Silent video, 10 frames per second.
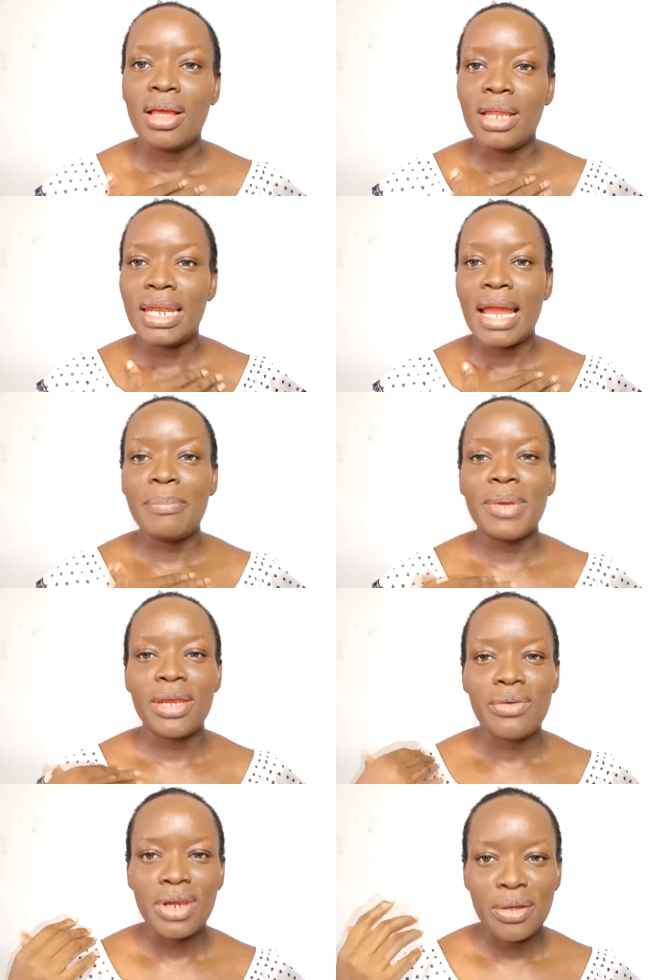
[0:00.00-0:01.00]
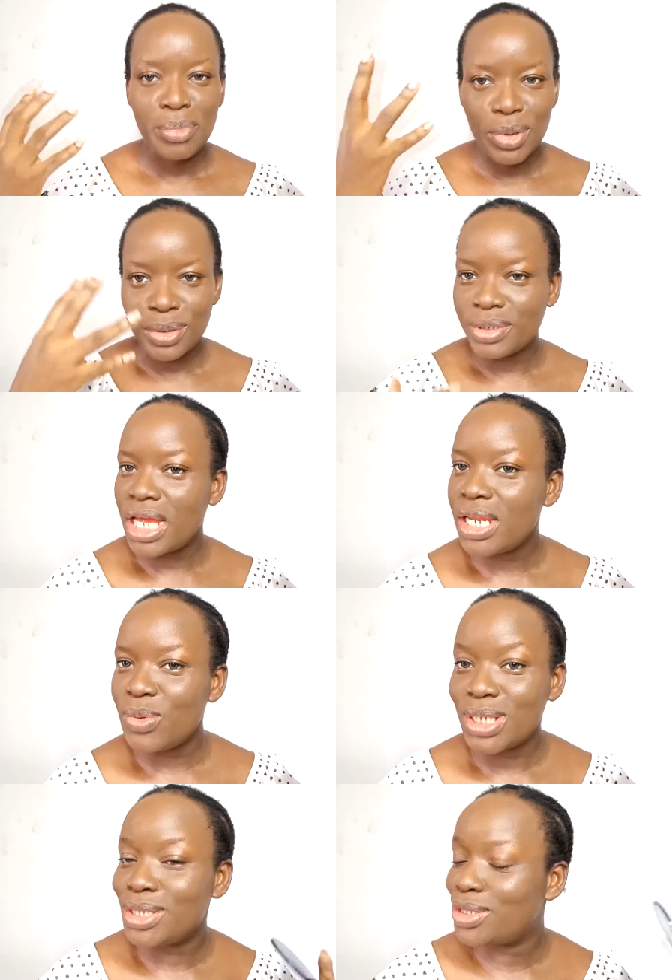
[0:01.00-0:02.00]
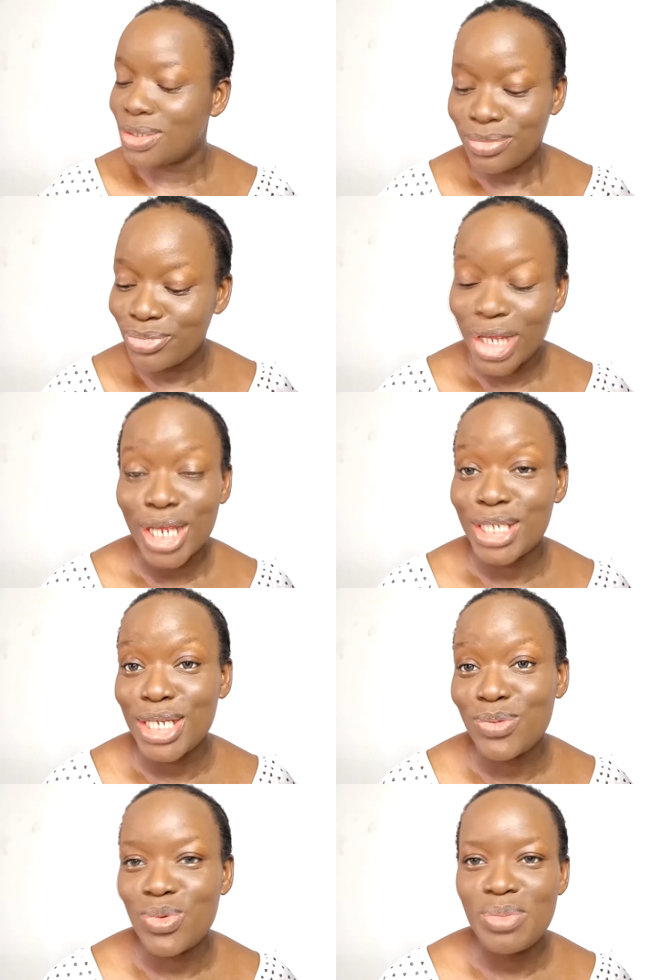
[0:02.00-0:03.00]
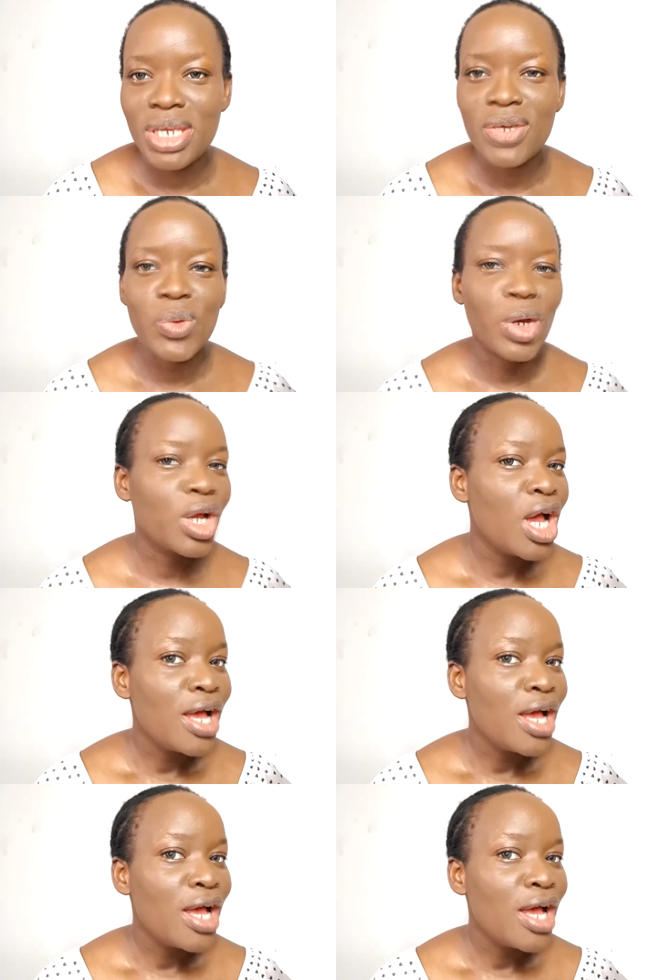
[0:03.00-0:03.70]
nap area. But anyways, like I said, we'll make it work.